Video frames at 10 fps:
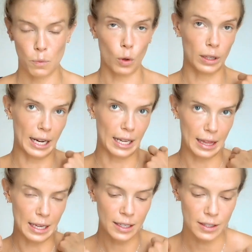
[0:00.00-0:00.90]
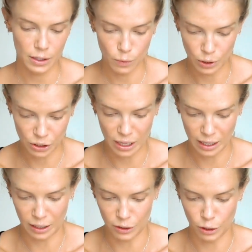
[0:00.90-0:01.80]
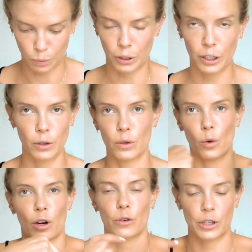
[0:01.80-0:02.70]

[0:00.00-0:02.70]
more like this, which I think is super cute, or